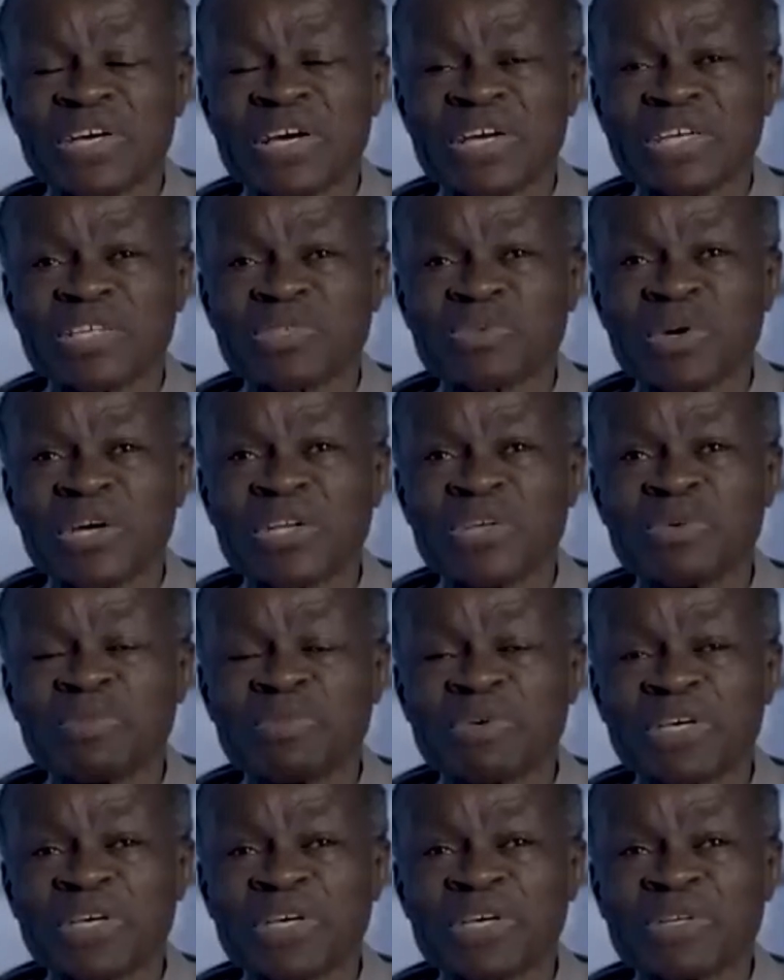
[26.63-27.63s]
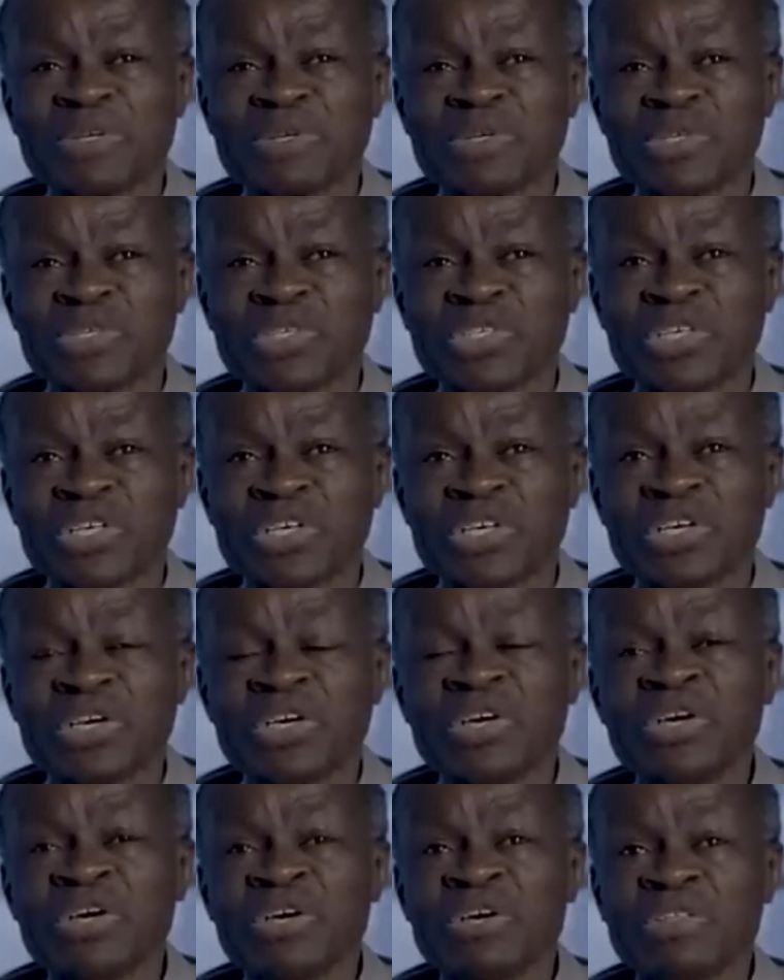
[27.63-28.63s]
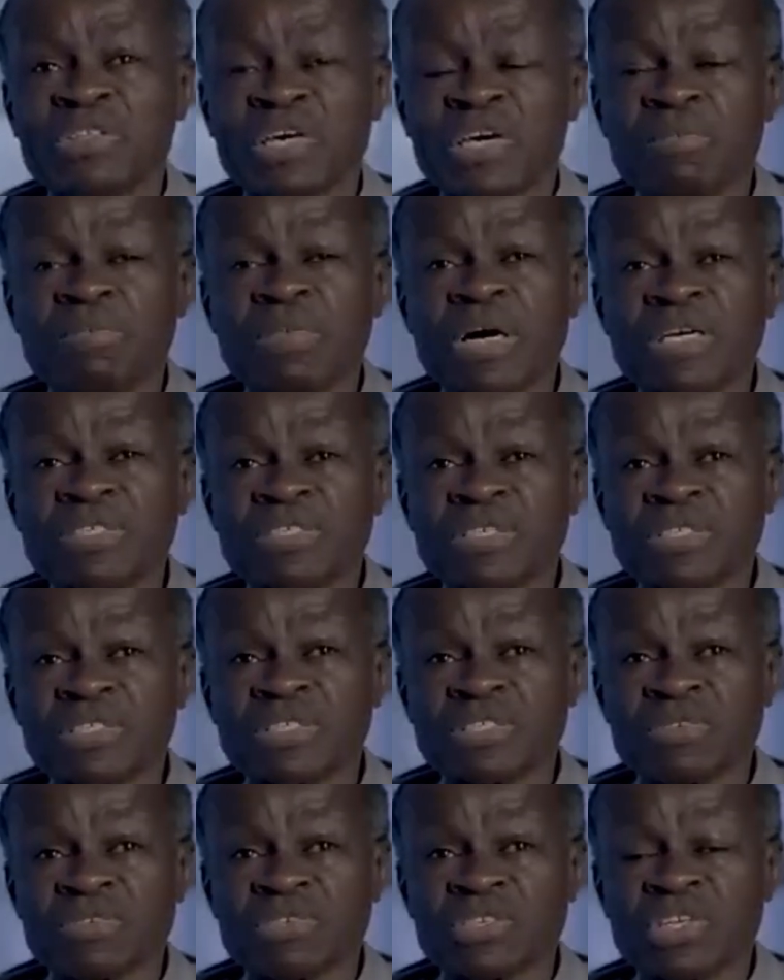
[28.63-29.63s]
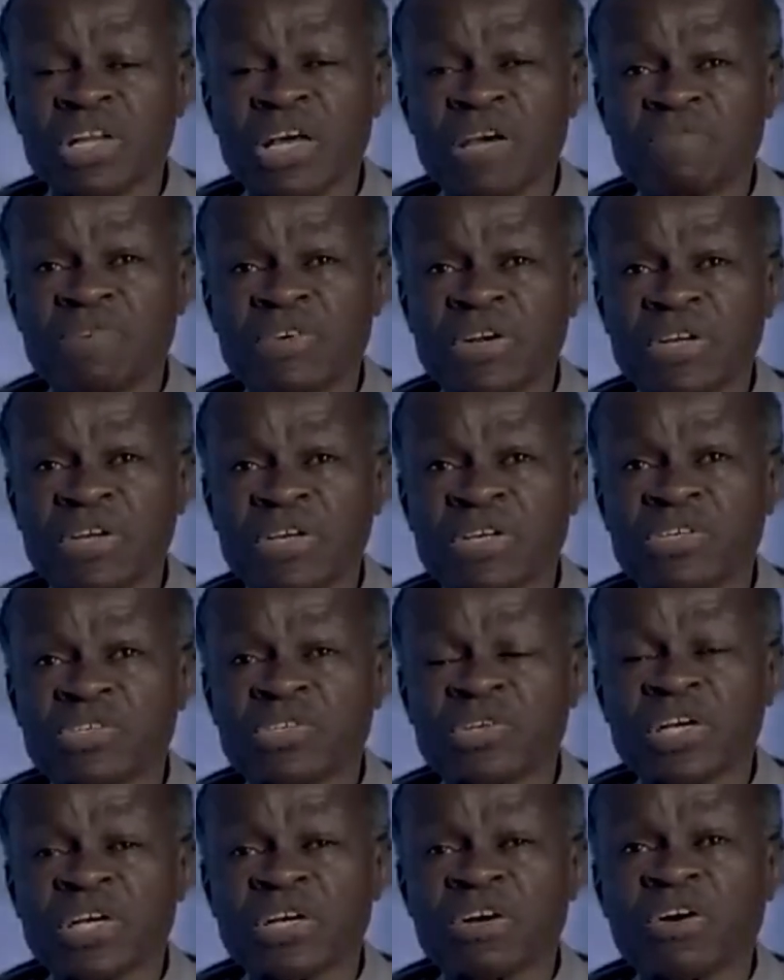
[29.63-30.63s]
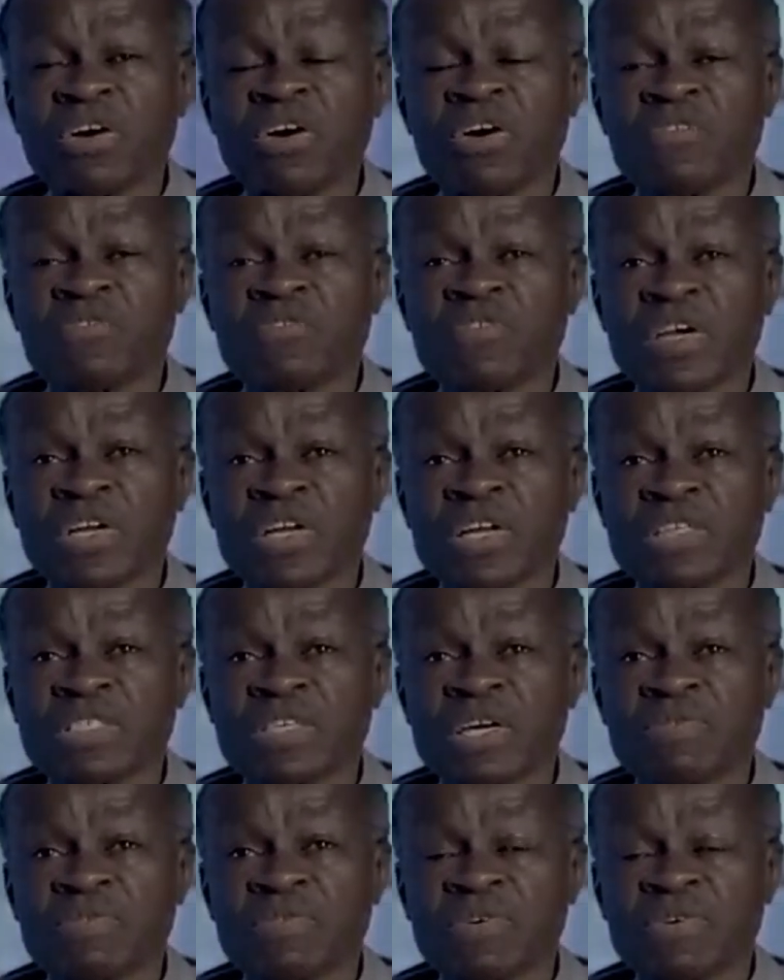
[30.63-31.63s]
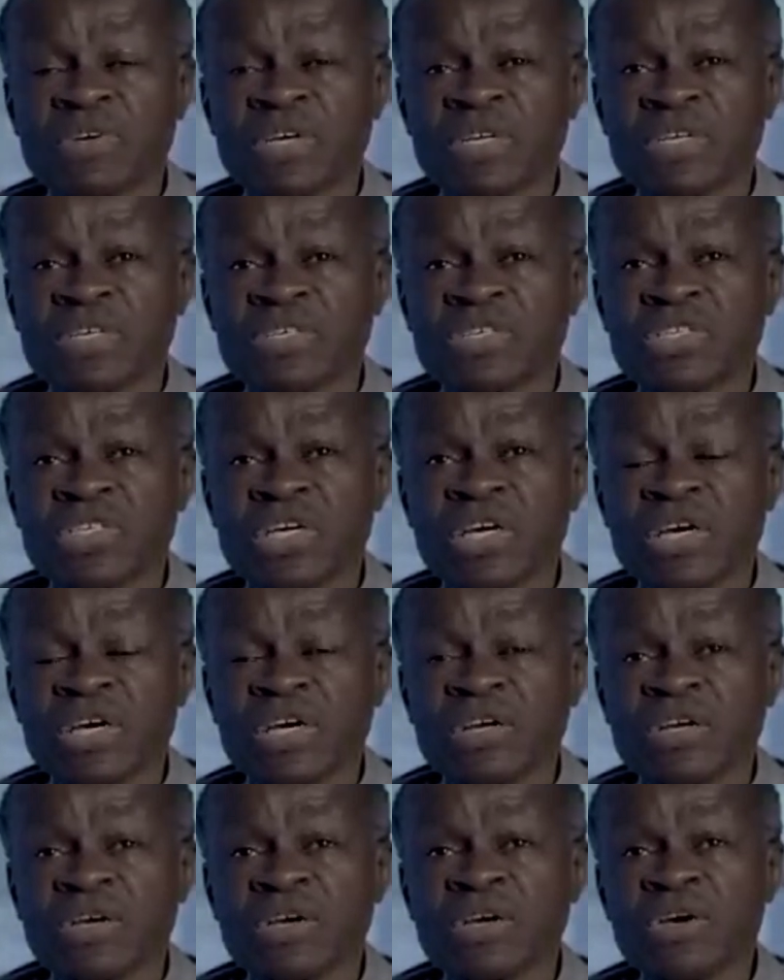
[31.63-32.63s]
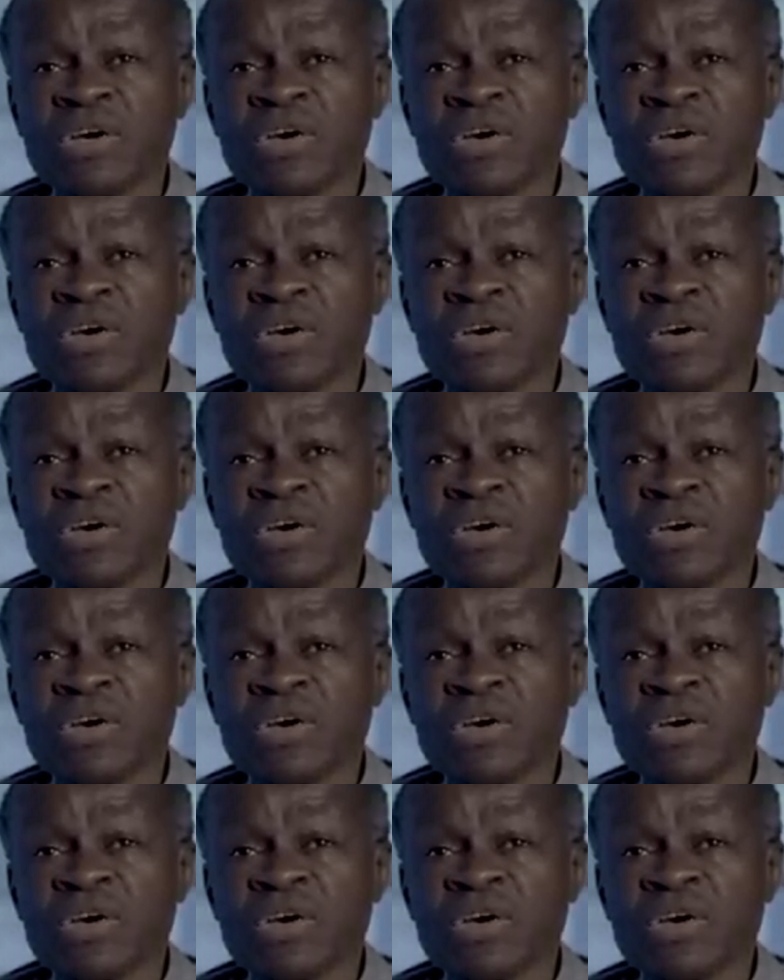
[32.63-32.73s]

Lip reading: That is when you begin to see the emergence of slavery during conflict, as I've already said,